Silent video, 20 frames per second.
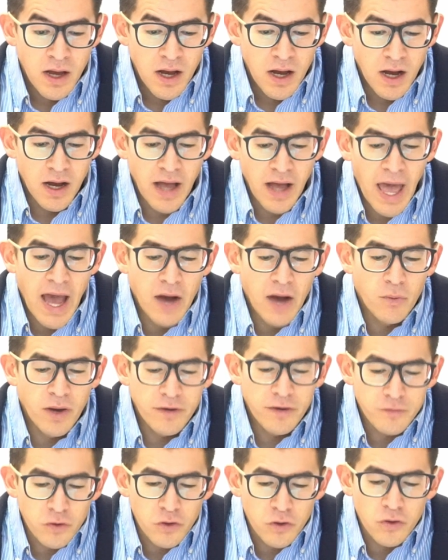
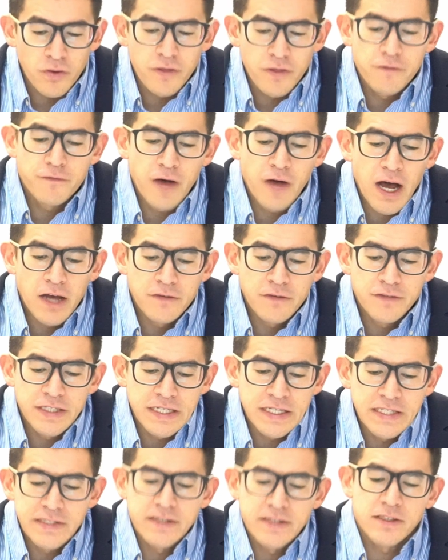However, the
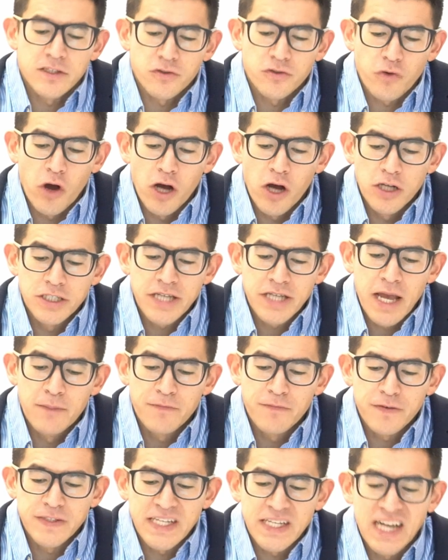5Ds and Stronge
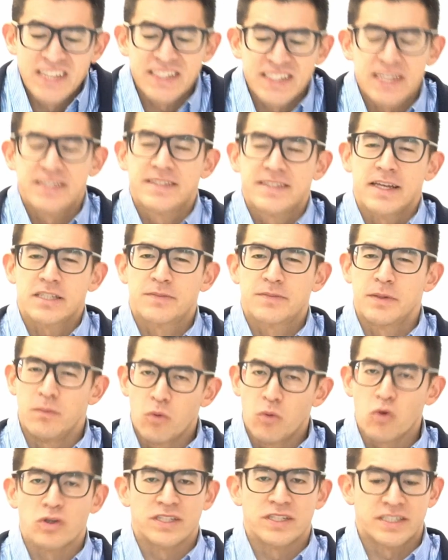emphasize assessment
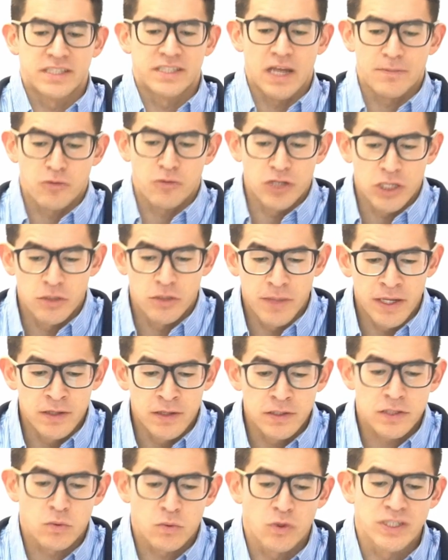more as separate
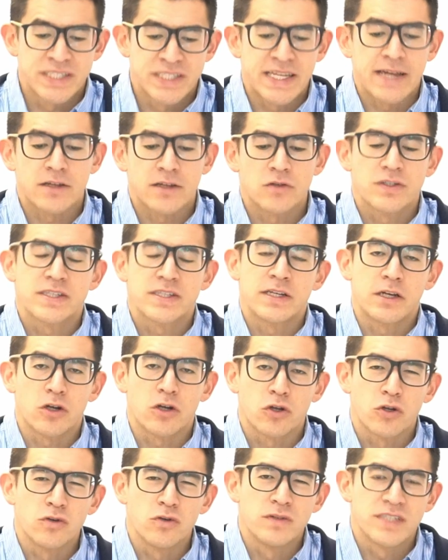domains, whereas Danielson
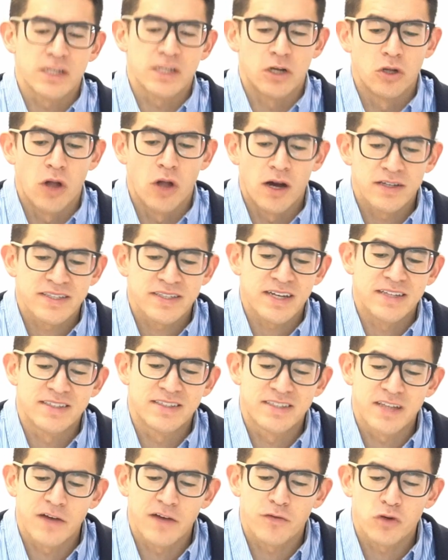includes it alongside
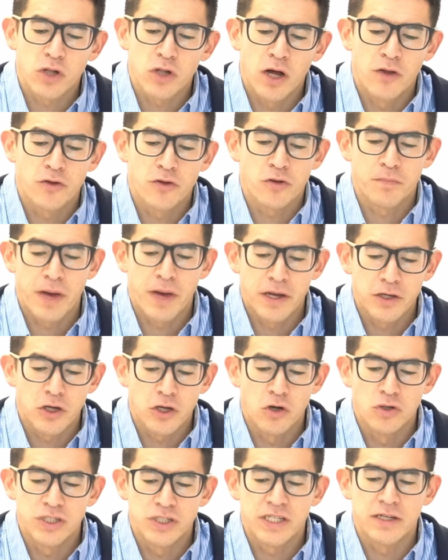several other
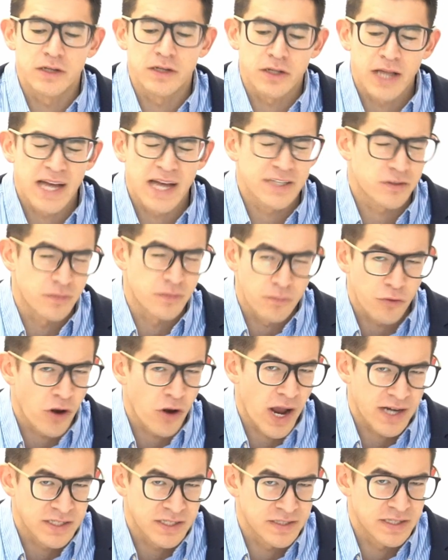pedagogy and classroom
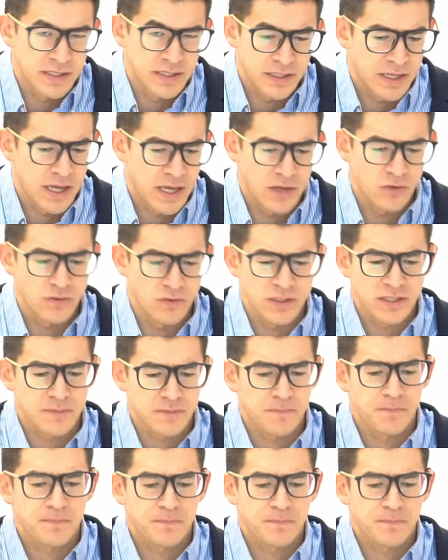practice indicators.